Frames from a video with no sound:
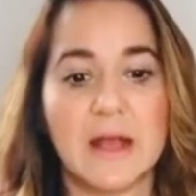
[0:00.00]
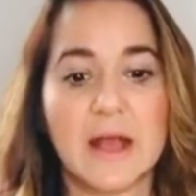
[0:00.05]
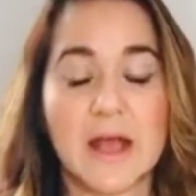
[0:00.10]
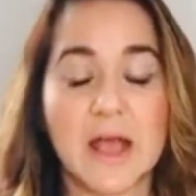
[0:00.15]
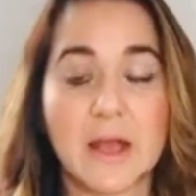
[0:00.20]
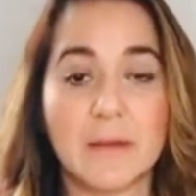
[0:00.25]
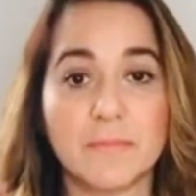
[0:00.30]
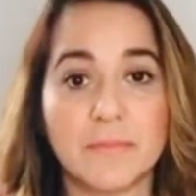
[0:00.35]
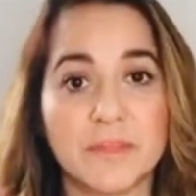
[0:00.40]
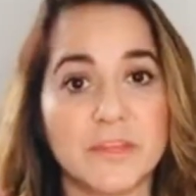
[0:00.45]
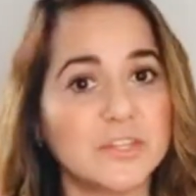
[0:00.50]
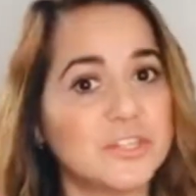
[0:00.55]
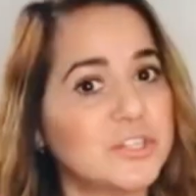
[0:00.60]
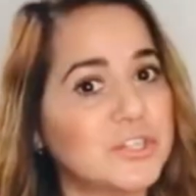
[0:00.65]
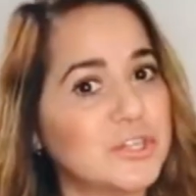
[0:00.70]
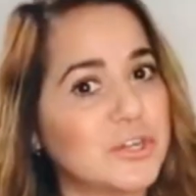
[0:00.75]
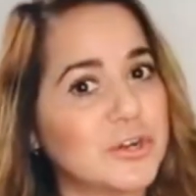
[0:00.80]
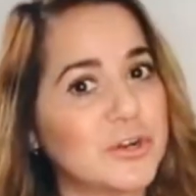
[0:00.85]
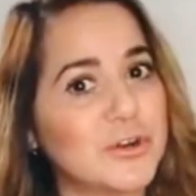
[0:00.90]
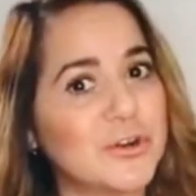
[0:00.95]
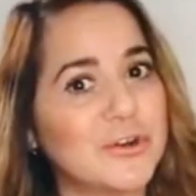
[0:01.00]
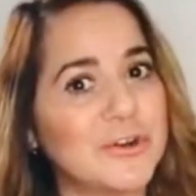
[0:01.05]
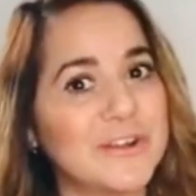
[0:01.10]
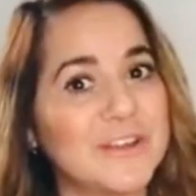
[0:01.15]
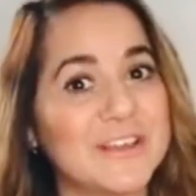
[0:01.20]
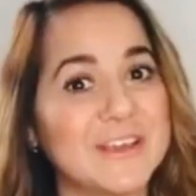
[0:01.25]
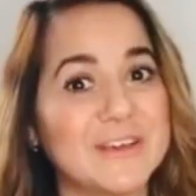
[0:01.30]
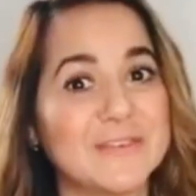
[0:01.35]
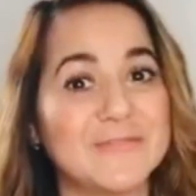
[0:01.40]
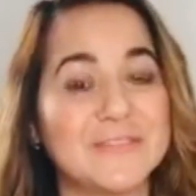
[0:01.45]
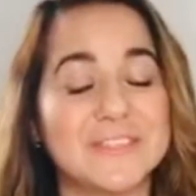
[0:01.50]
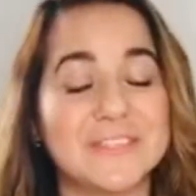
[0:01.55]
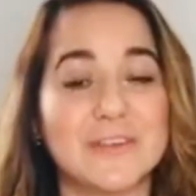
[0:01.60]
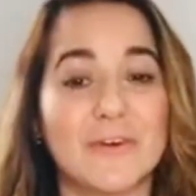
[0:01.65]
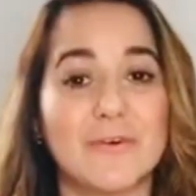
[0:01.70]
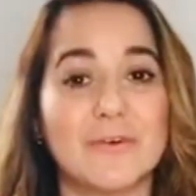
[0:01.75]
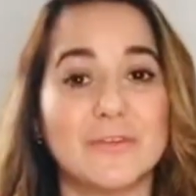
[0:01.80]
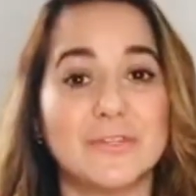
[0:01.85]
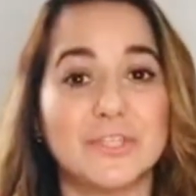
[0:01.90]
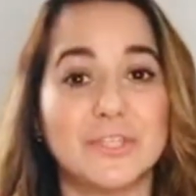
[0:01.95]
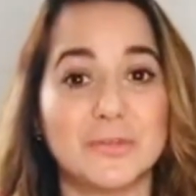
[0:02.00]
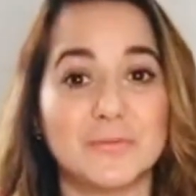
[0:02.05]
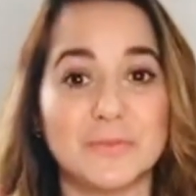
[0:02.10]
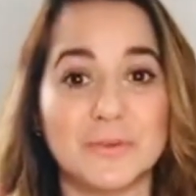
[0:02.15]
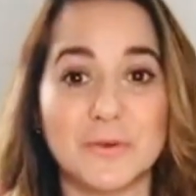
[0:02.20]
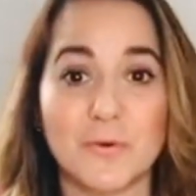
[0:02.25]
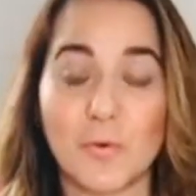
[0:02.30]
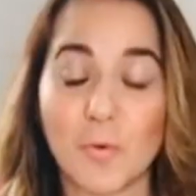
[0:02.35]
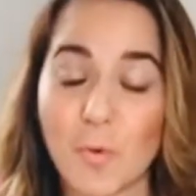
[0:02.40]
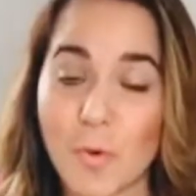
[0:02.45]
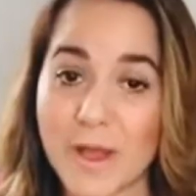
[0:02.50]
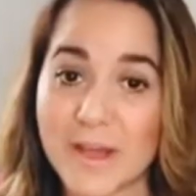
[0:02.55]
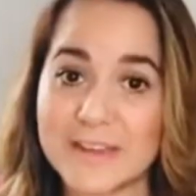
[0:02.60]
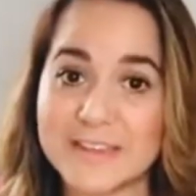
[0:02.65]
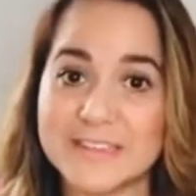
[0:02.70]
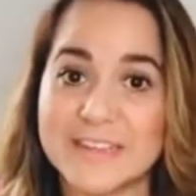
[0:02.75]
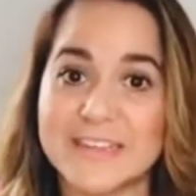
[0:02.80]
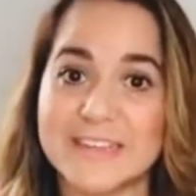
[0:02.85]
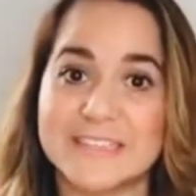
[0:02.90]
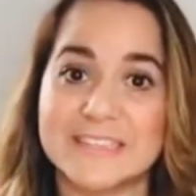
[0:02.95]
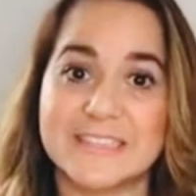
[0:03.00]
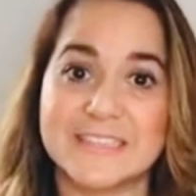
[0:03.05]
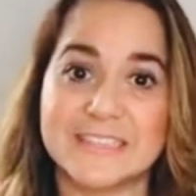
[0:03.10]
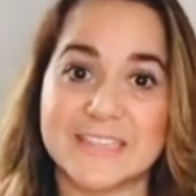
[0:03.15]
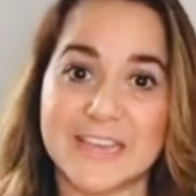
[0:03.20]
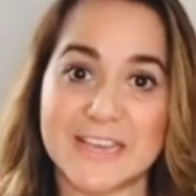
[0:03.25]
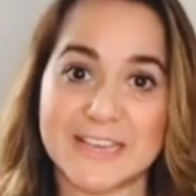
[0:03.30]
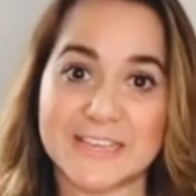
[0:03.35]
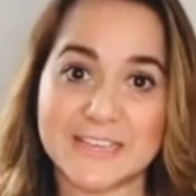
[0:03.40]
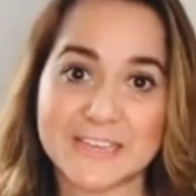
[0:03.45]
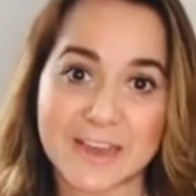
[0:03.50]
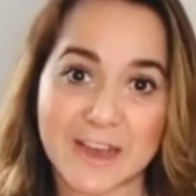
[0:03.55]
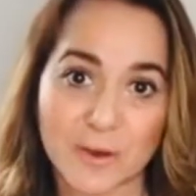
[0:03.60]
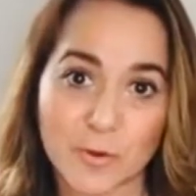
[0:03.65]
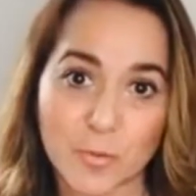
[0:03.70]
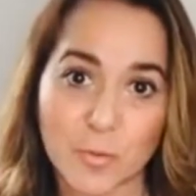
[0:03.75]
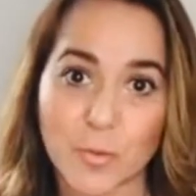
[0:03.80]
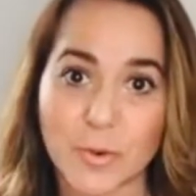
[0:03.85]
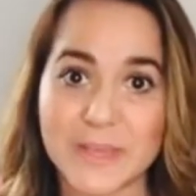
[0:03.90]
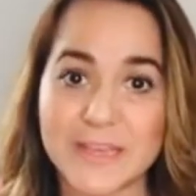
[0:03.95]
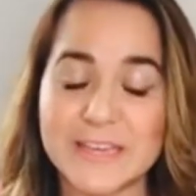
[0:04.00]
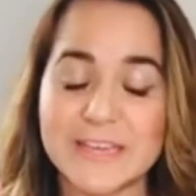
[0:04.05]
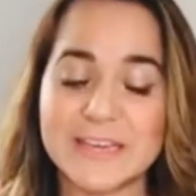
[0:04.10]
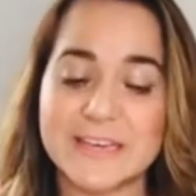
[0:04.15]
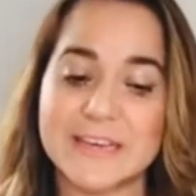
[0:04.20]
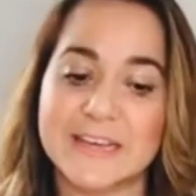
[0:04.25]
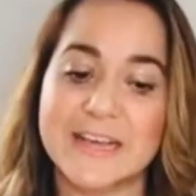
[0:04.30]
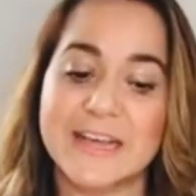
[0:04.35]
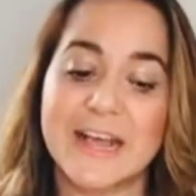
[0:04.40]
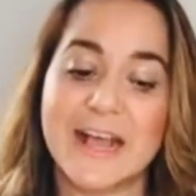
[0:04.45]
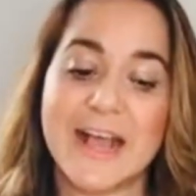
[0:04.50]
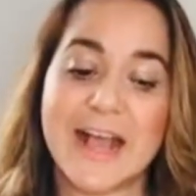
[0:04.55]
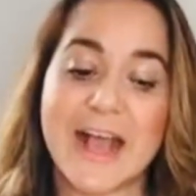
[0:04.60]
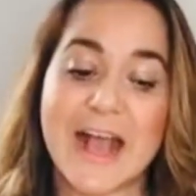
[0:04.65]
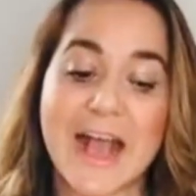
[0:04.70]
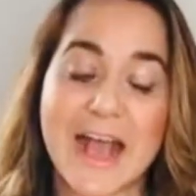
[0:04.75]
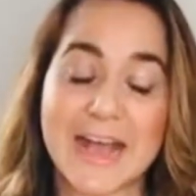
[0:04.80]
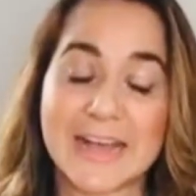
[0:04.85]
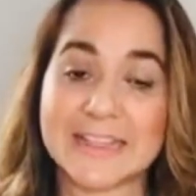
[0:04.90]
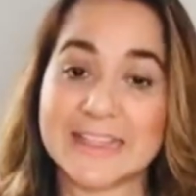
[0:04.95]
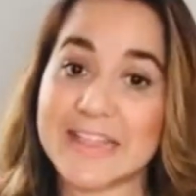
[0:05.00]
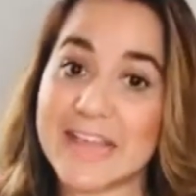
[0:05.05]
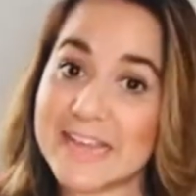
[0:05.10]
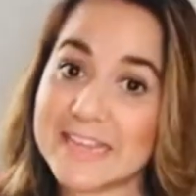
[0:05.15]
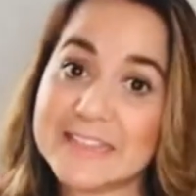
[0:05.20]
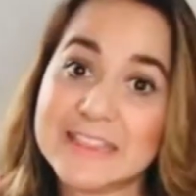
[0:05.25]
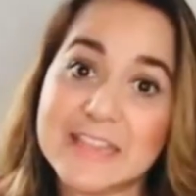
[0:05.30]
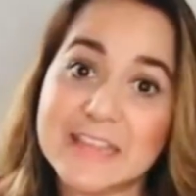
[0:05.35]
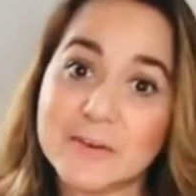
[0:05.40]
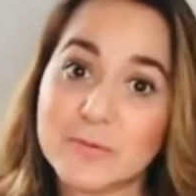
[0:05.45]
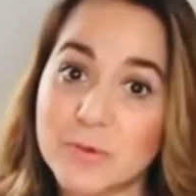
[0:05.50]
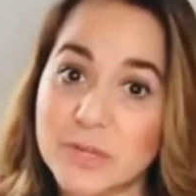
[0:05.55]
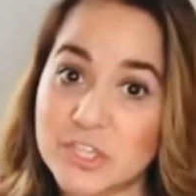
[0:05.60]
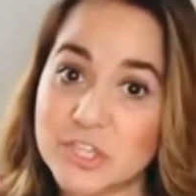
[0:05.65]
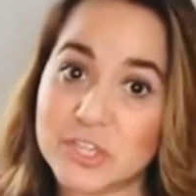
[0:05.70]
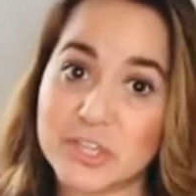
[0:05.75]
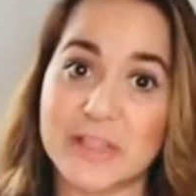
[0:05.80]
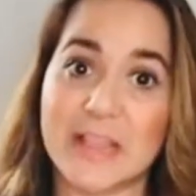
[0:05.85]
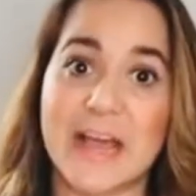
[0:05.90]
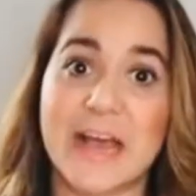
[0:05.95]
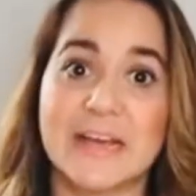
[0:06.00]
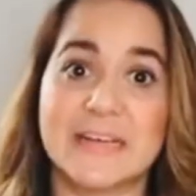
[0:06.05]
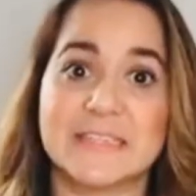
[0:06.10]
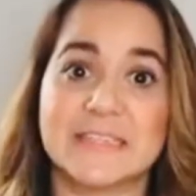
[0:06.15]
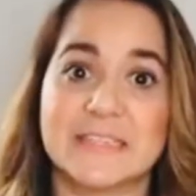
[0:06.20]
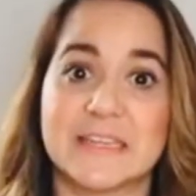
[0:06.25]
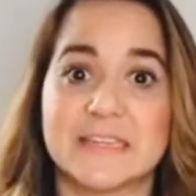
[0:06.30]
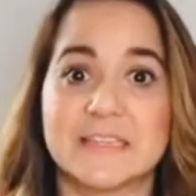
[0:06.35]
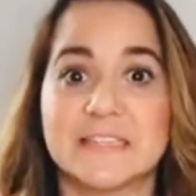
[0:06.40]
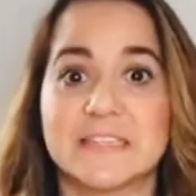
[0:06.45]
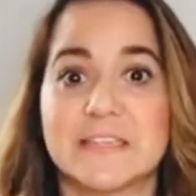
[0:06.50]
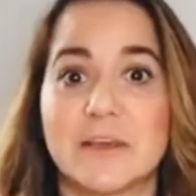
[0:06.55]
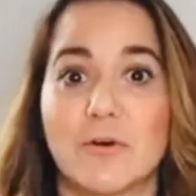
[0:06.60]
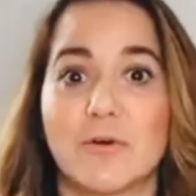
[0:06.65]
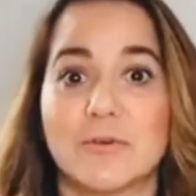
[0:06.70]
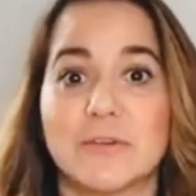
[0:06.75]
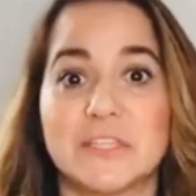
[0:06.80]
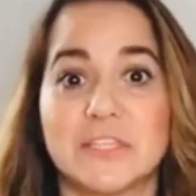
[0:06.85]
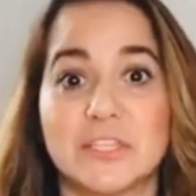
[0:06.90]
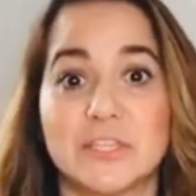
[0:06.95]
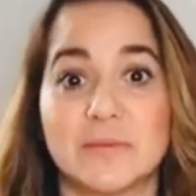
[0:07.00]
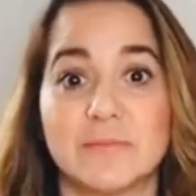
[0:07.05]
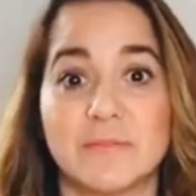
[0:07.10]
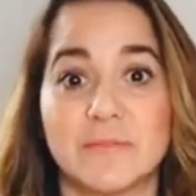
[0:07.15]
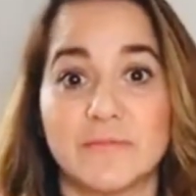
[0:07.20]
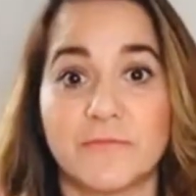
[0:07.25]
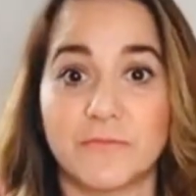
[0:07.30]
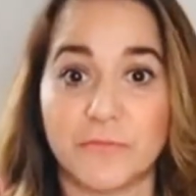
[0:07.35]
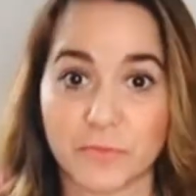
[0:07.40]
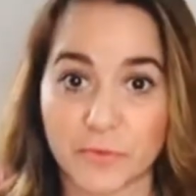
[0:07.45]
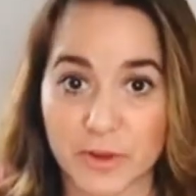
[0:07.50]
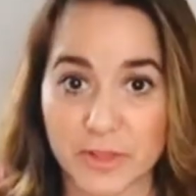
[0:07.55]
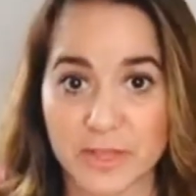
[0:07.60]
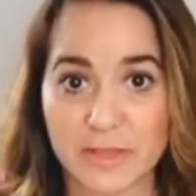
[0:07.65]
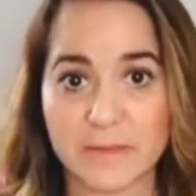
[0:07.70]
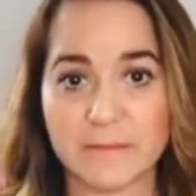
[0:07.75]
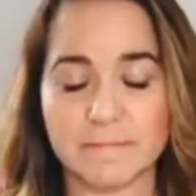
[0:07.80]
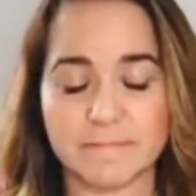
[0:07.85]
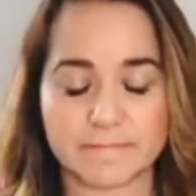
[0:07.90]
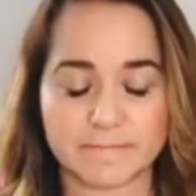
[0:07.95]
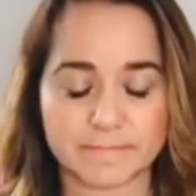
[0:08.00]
i'm not sure if it's going to be one day a week a light language class that is going to be free